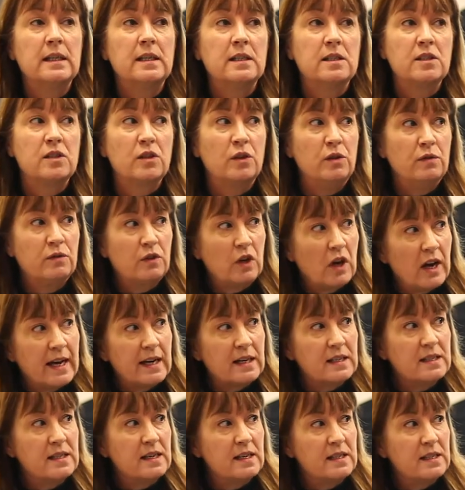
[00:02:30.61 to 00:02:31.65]
So you've got
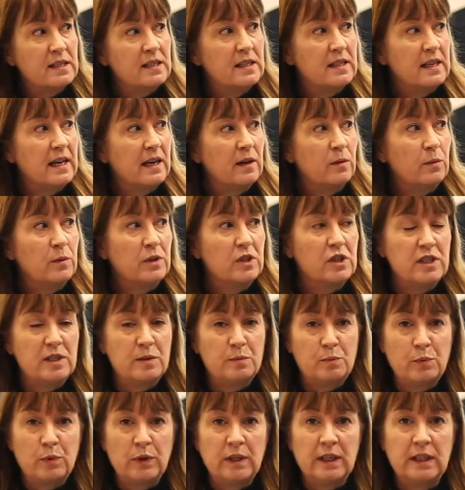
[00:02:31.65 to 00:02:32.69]
access to that, which is
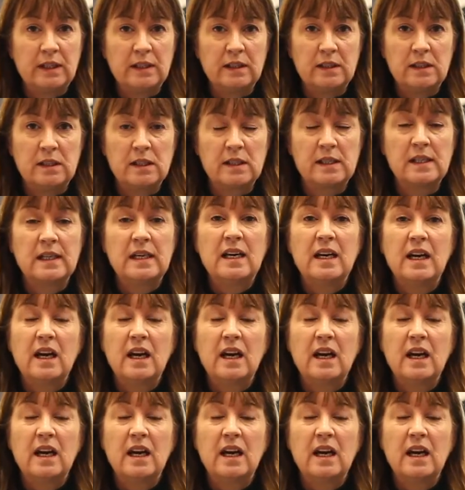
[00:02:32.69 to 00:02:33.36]
brilliant.